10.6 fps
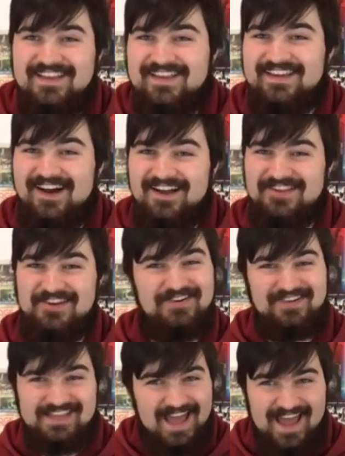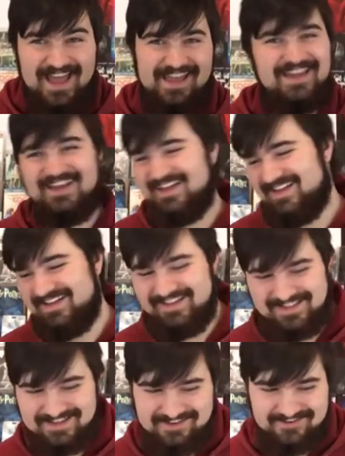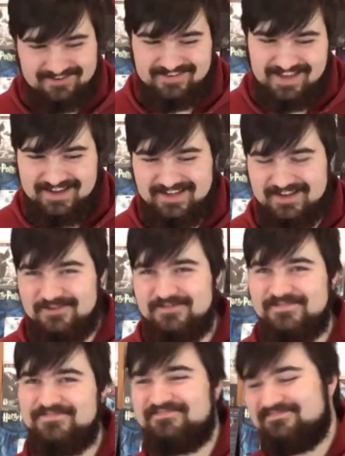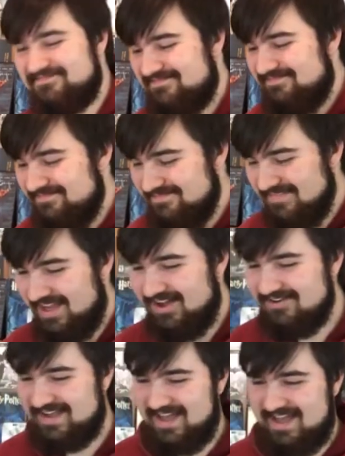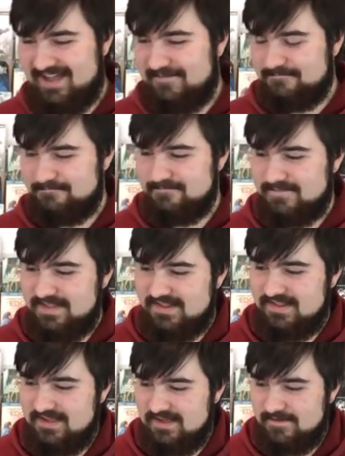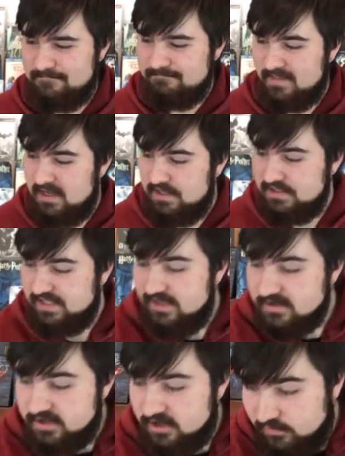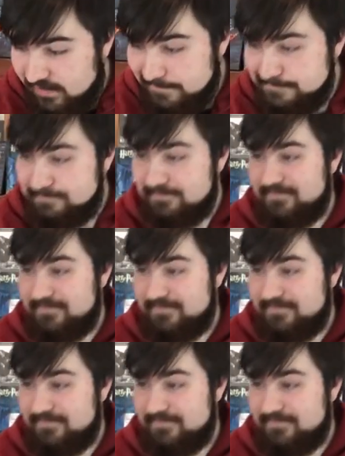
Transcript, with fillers: the Oscar. Yay! So there you go. Okay, let's see. Here's another one.